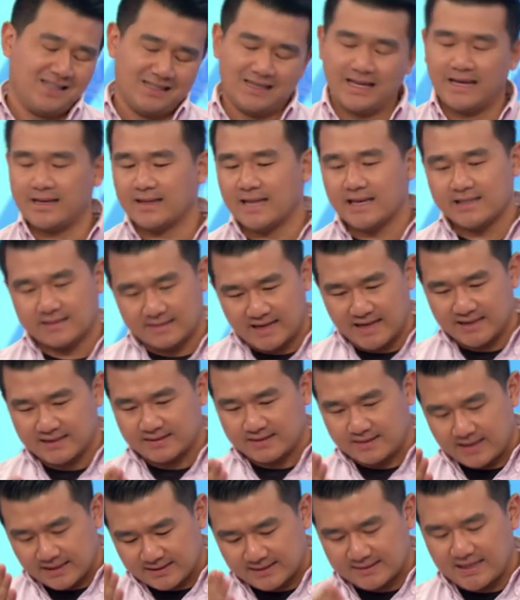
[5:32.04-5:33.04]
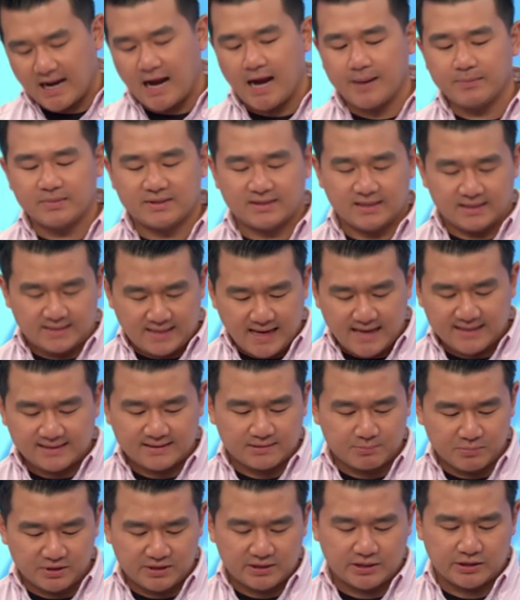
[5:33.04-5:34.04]
like there's there's there's times to
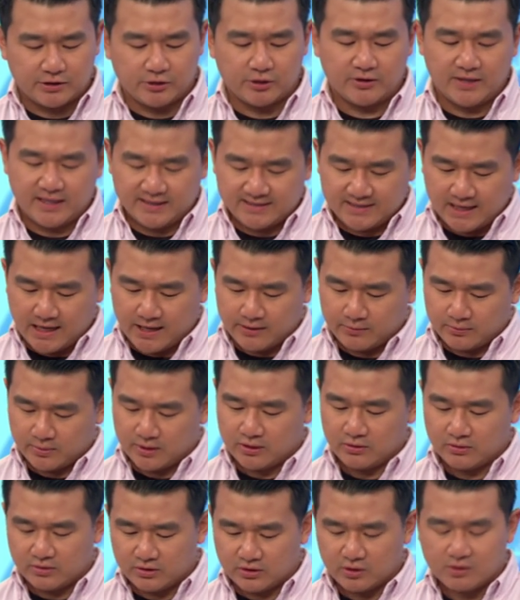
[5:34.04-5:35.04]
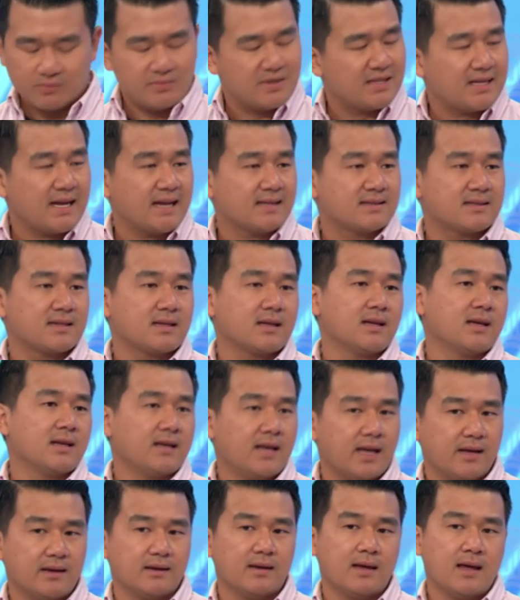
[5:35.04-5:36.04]
test material. There's times when you shouldn't be testing it,
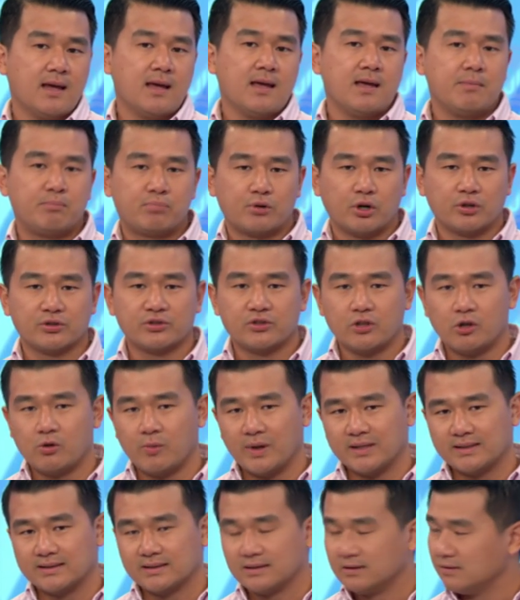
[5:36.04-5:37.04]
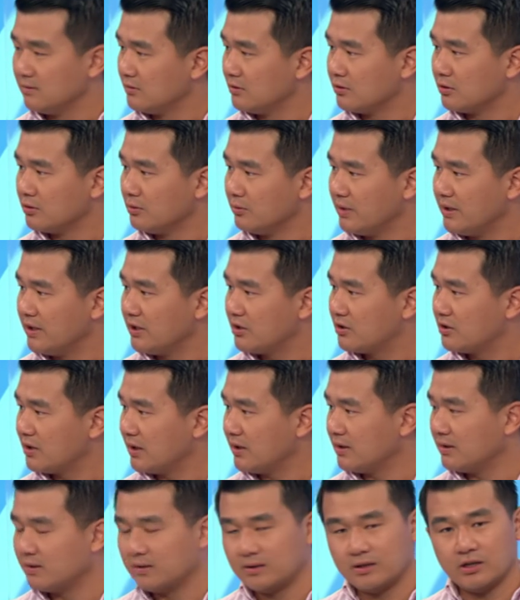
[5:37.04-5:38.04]
and pros know when to do each,
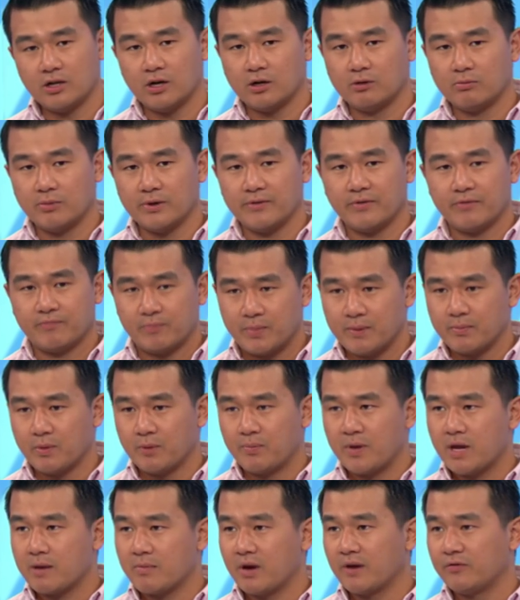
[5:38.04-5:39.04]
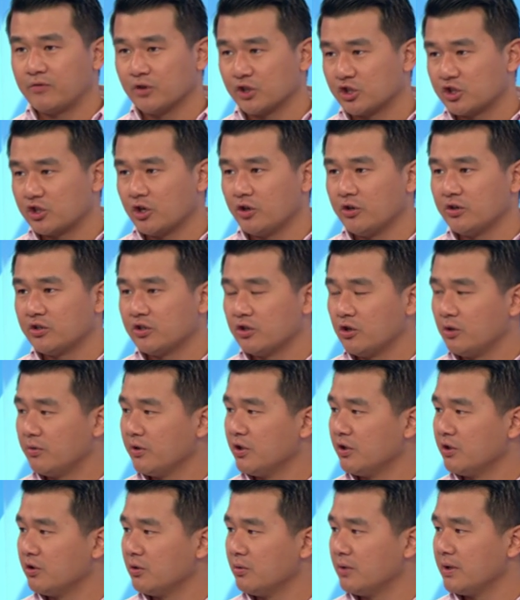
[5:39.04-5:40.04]
and you know, if people paying money for a show, you should know what
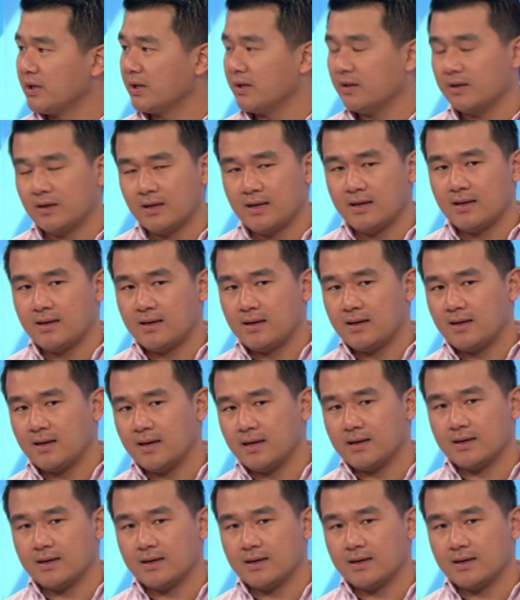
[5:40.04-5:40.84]
you're doing. Yeah, and, yeah well